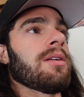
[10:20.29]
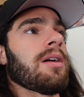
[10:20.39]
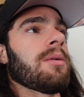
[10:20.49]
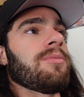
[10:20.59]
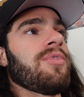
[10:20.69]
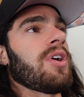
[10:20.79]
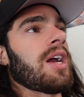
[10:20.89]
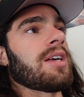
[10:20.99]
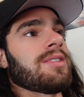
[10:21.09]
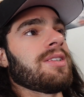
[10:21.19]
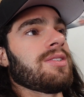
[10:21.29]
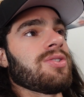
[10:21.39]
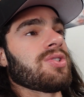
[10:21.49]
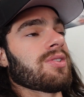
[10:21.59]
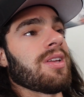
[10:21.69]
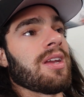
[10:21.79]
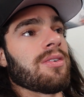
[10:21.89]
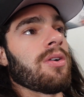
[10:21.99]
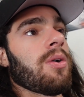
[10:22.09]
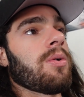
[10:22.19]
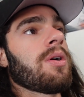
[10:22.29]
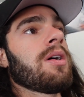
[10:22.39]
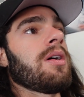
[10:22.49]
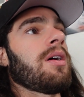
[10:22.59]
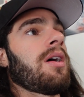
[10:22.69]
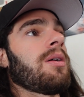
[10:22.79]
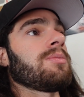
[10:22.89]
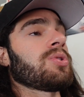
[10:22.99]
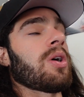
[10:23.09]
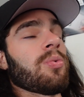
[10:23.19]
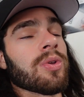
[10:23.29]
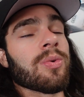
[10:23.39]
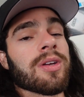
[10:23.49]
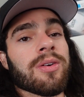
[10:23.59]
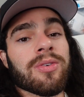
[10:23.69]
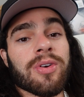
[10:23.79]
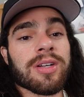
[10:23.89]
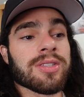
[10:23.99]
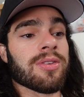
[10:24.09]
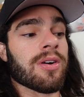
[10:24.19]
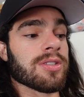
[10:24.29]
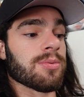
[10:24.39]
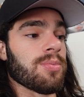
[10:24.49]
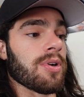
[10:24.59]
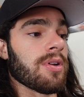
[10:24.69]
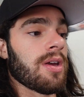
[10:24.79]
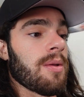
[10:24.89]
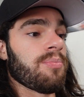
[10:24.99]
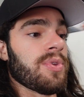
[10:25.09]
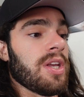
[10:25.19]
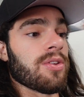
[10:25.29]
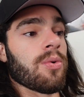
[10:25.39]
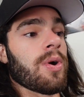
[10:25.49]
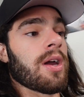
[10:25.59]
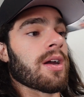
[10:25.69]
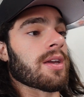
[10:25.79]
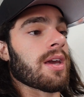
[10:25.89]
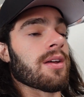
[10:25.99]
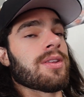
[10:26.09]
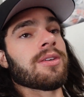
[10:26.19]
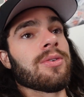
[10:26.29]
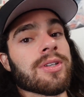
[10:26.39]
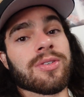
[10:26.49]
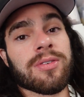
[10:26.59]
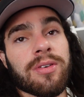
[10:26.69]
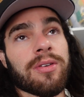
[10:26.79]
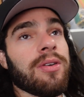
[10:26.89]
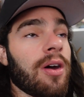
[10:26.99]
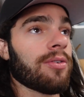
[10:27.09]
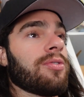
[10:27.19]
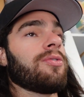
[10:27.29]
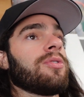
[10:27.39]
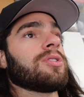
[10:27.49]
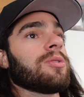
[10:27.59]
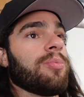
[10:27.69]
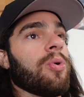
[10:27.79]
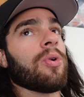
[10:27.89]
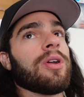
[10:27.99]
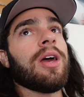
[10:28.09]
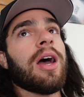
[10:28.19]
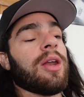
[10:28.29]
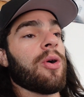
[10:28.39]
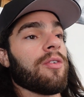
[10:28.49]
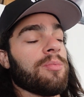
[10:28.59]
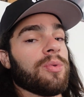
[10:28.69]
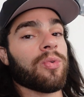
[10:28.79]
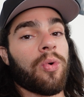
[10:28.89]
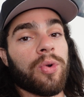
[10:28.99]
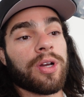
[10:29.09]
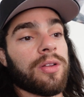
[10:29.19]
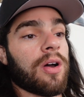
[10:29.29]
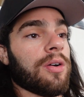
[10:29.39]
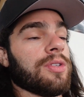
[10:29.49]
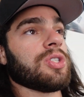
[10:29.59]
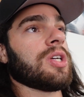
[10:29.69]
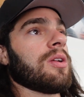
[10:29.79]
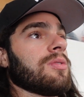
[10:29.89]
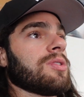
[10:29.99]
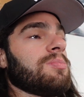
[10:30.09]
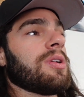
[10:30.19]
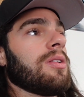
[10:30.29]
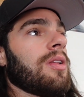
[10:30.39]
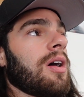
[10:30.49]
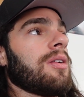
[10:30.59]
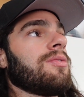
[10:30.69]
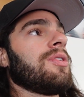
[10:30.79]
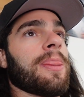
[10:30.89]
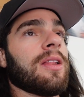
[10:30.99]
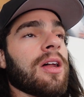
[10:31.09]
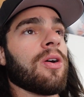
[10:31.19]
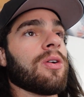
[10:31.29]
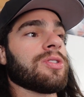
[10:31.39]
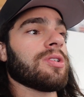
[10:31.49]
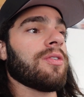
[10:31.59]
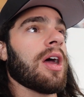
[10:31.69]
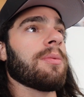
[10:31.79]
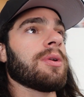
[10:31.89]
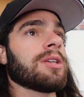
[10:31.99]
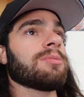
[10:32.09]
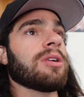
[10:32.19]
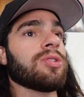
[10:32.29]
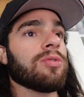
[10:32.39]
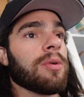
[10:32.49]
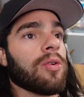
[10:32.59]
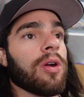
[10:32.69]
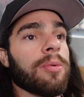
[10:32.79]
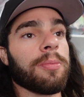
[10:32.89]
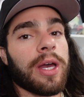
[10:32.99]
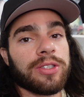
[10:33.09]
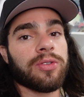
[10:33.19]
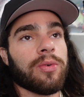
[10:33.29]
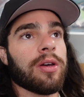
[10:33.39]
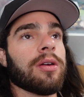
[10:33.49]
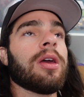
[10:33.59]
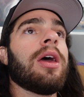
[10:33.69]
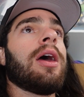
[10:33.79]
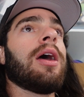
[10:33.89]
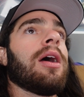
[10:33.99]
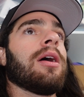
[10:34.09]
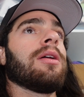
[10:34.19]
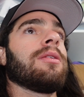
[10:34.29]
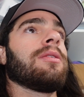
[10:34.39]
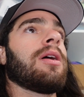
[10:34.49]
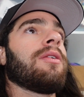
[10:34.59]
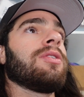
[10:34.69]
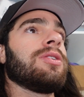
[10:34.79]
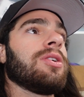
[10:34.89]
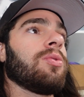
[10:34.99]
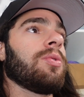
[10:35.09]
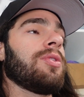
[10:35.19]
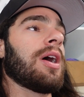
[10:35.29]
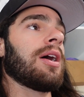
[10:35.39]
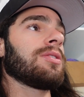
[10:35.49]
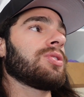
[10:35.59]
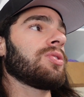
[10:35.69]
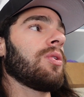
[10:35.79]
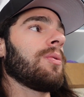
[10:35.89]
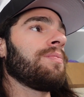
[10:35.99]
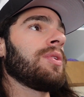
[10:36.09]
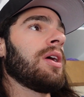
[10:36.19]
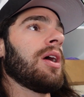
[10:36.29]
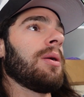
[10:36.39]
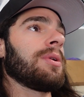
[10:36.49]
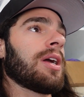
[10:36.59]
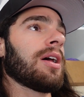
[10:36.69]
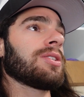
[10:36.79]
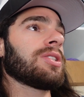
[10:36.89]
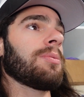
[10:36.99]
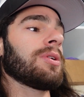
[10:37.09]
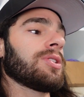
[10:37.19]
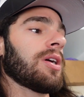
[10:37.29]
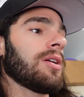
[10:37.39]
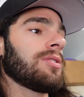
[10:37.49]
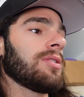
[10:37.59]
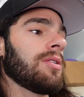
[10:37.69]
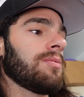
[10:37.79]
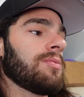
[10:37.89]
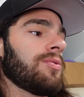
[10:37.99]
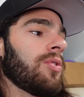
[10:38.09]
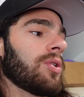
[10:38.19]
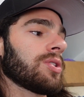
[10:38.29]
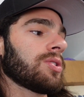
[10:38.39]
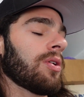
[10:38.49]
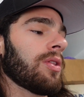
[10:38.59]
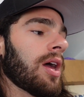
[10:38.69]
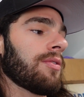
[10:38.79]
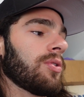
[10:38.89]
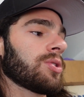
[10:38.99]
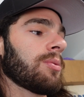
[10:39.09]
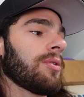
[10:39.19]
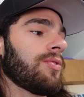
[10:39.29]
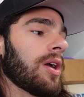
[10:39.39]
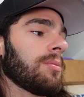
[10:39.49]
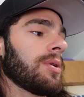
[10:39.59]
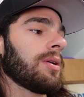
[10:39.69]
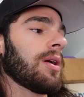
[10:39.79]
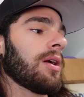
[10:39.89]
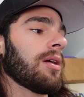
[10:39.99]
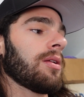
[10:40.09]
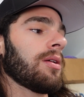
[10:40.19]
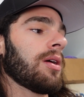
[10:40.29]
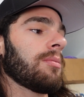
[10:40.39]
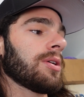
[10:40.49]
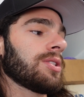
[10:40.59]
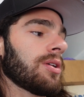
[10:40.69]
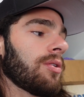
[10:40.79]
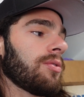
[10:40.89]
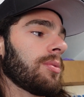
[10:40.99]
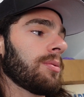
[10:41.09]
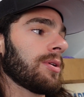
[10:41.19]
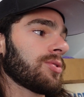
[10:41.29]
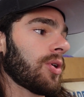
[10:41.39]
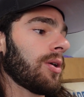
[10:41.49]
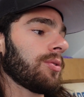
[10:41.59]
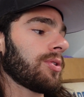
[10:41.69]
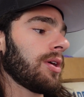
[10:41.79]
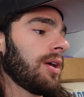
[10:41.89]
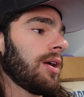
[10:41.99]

I'm very hesitant to just let it go. So I really want to hear your guys' thoughts, but either way, I cannot thank you guys enough for the support. I know I haven't been recording a lot on this channel. There's been a lot of hard stuff happening, especially with my grandpa passing away and having to deal with that. So I've been kind of stepping aside to focus on that, focus on my family and myself and my mental health.